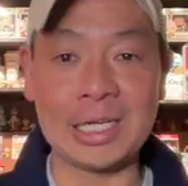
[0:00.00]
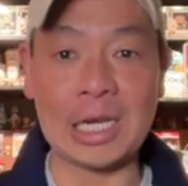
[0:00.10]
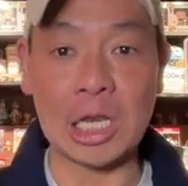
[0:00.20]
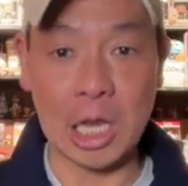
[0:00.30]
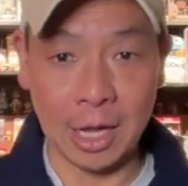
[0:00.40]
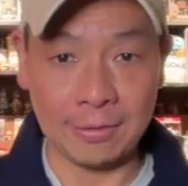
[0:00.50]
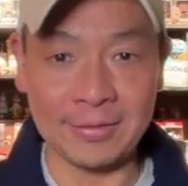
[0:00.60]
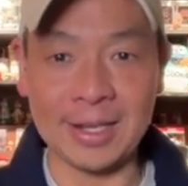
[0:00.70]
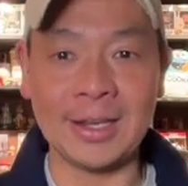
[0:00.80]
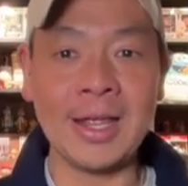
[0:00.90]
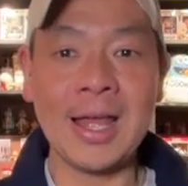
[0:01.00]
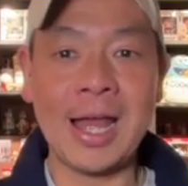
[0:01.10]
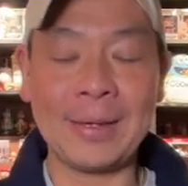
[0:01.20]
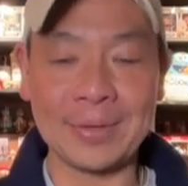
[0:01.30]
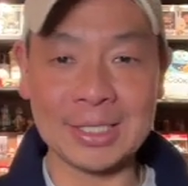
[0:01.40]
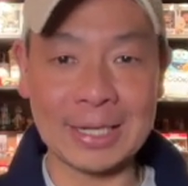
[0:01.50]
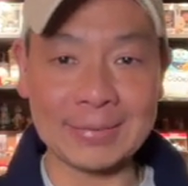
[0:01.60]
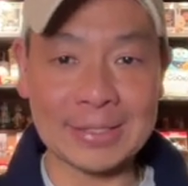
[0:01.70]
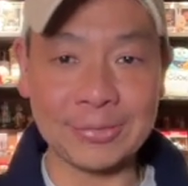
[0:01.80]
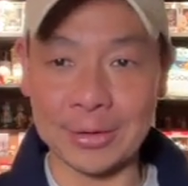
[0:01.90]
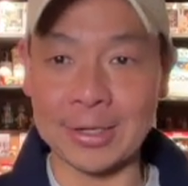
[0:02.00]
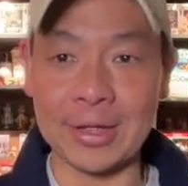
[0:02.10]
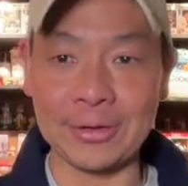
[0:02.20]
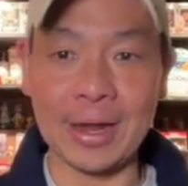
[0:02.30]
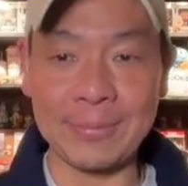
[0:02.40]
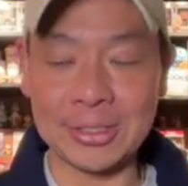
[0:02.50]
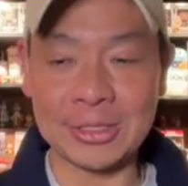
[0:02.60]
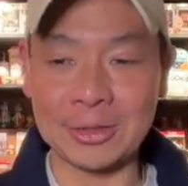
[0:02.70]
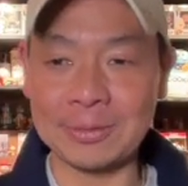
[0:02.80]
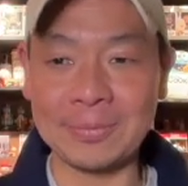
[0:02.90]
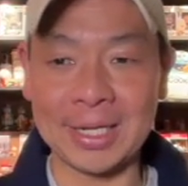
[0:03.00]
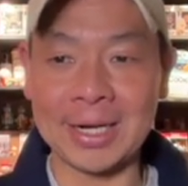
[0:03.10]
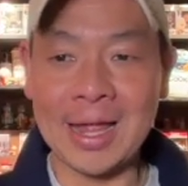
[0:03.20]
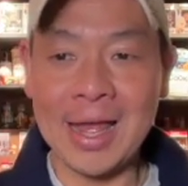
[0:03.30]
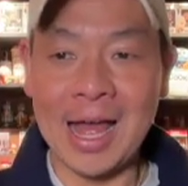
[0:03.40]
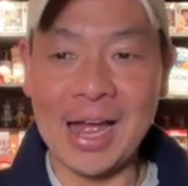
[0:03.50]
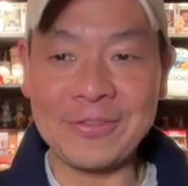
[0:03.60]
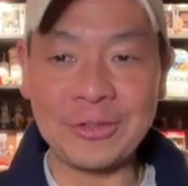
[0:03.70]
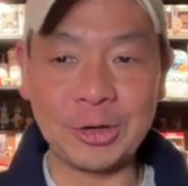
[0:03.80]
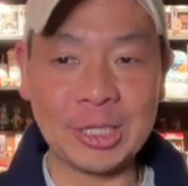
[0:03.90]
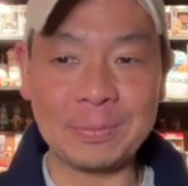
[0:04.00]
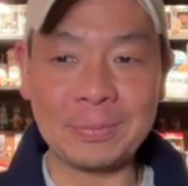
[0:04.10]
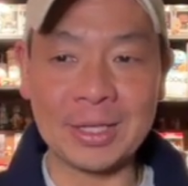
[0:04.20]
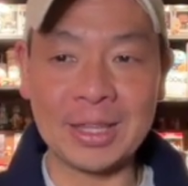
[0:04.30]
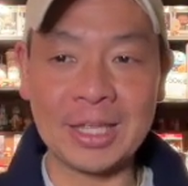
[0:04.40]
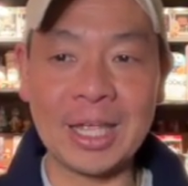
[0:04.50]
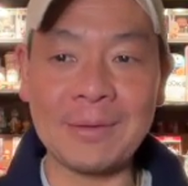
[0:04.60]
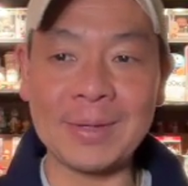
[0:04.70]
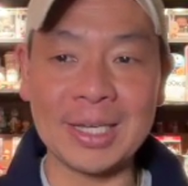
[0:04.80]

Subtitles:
love, and I'm going to save this for another episode, but I've grown up with him and